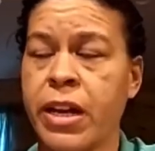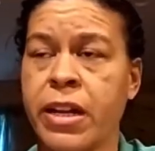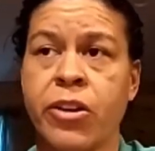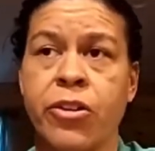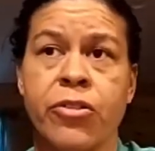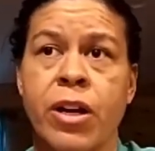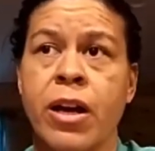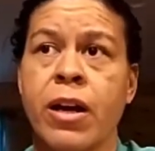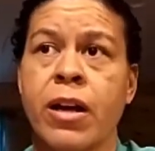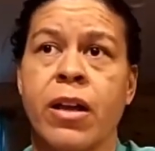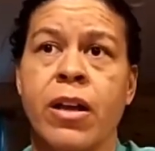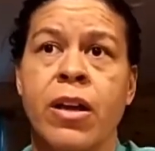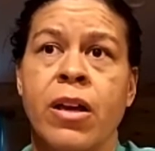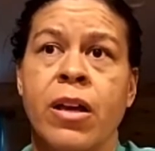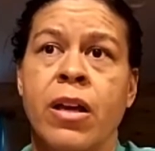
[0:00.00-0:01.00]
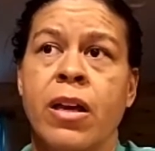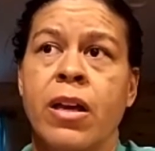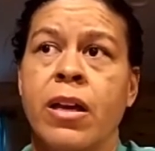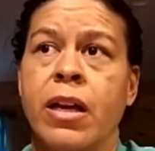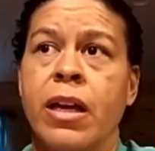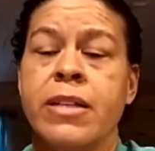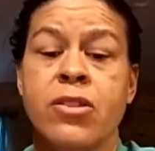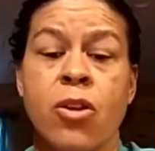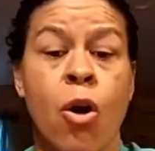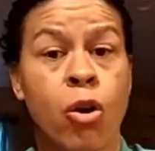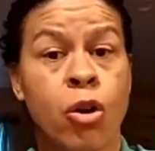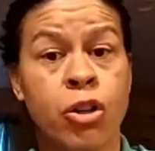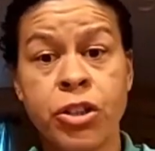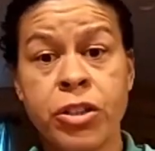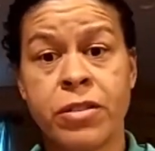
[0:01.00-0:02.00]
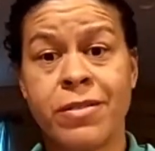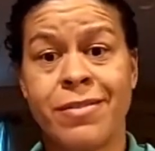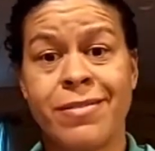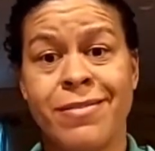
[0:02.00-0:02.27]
And you're not, it's all good